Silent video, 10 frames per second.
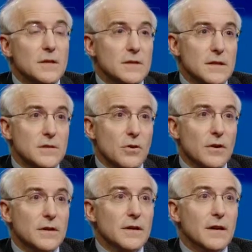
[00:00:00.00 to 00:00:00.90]
is is
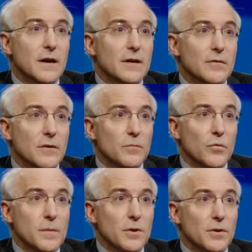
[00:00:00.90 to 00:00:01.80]
targeted on
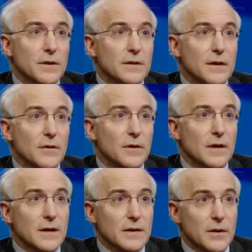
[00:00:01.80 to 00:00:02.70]
rebuilding their,
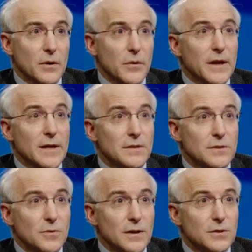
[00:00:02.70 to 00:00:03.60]
uh, their
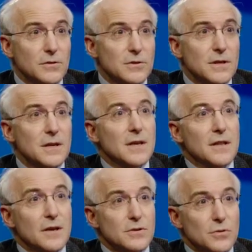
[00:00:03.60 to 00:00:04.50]
irrigation structures,
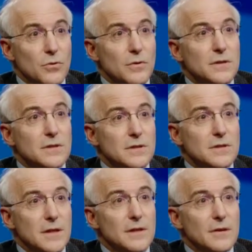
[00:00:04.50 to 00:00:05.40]
Very their storages, and